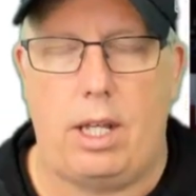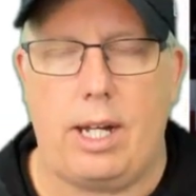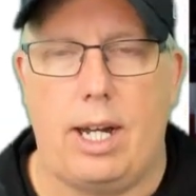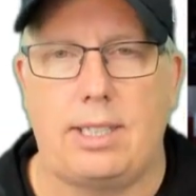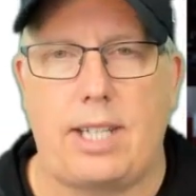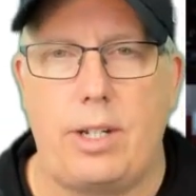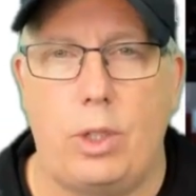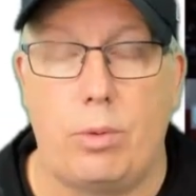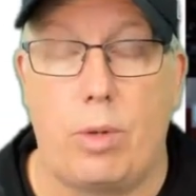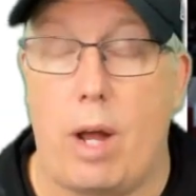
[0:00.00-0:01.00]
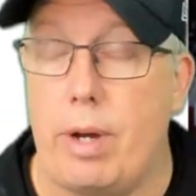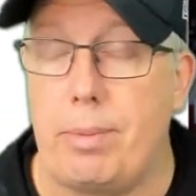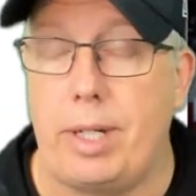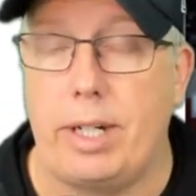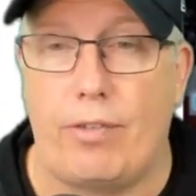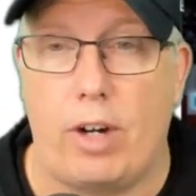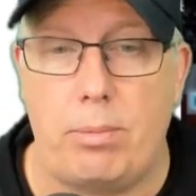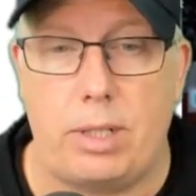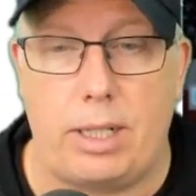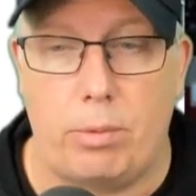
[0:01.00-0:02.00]
Hey guys, how you doing? Ron Raymond here
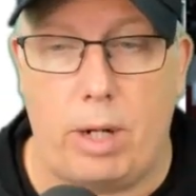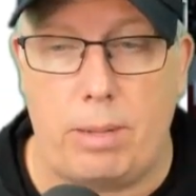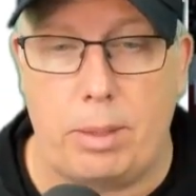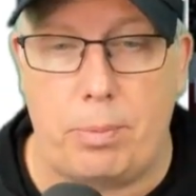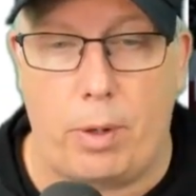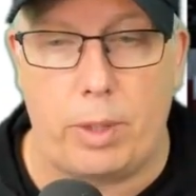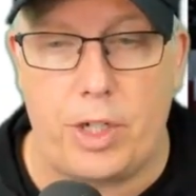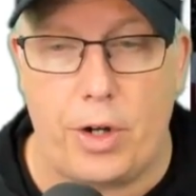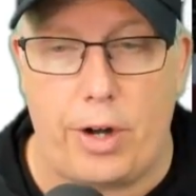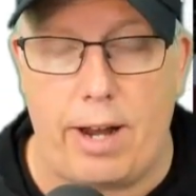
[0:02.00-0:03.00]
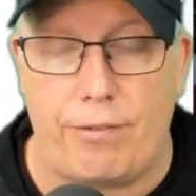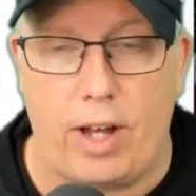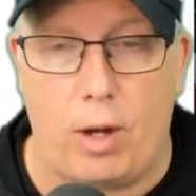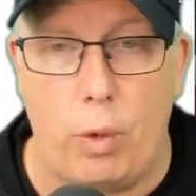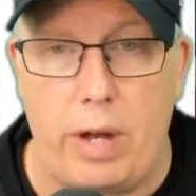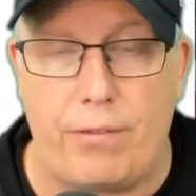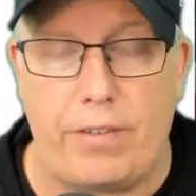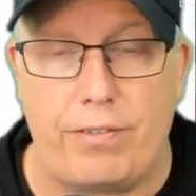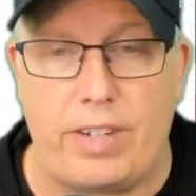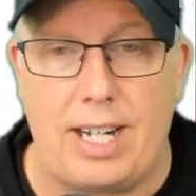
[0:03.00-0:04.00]
from the Raymond Report with your NFL Week
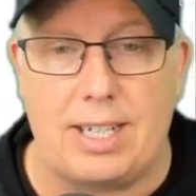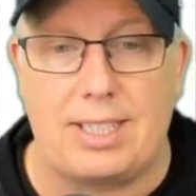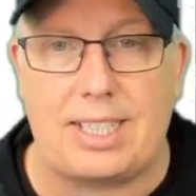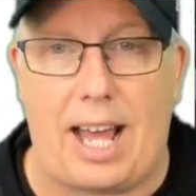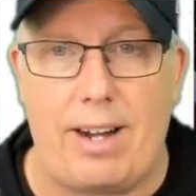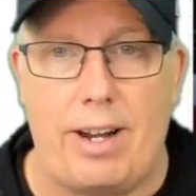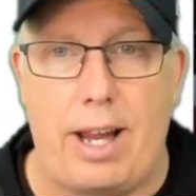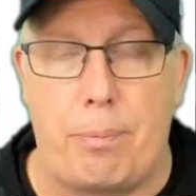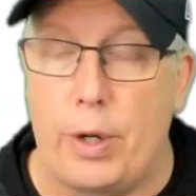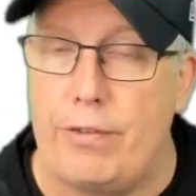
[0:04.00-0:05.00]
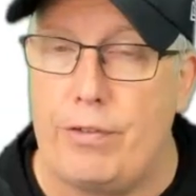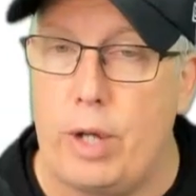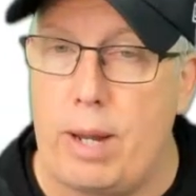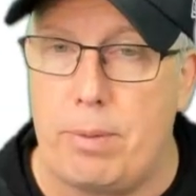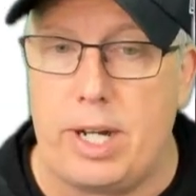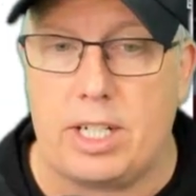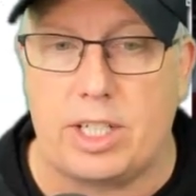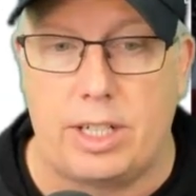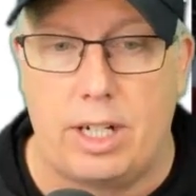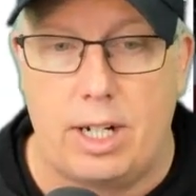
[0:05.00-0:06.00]
15 Saturday preview and
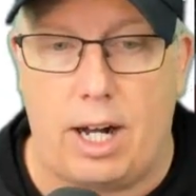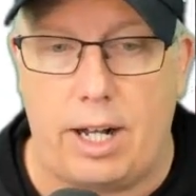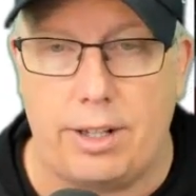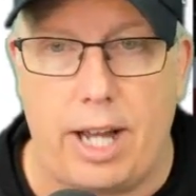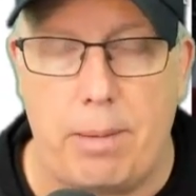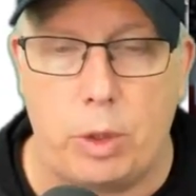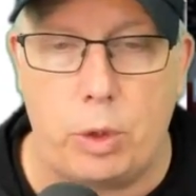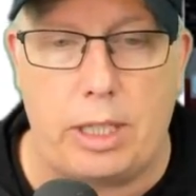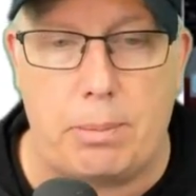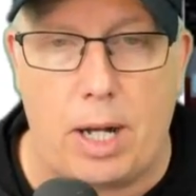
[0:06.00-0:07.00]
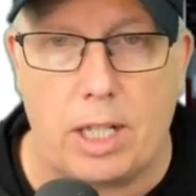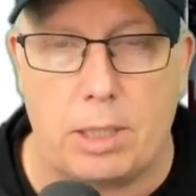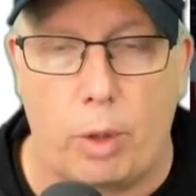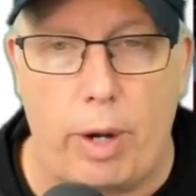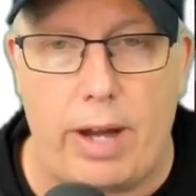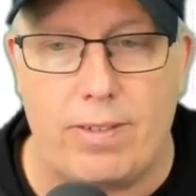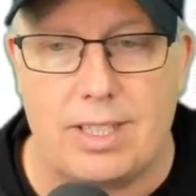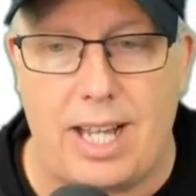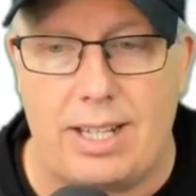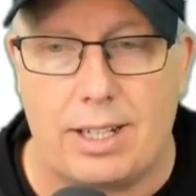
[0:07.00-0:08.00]
prediction on the game between the Baltimore
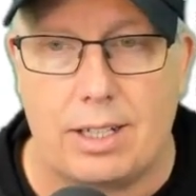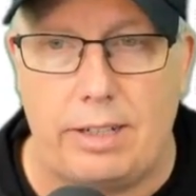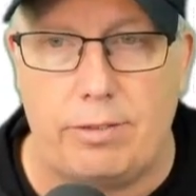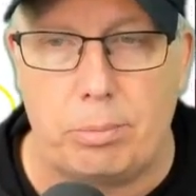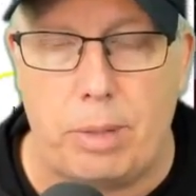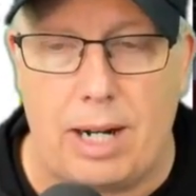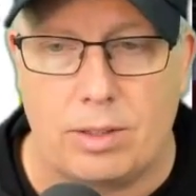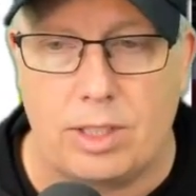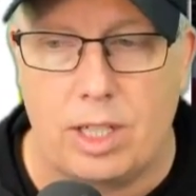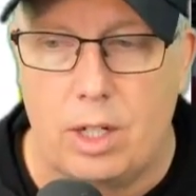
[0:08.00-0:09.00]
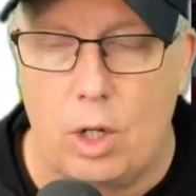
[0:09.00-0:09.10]
Ravens and the Cleveland Browns.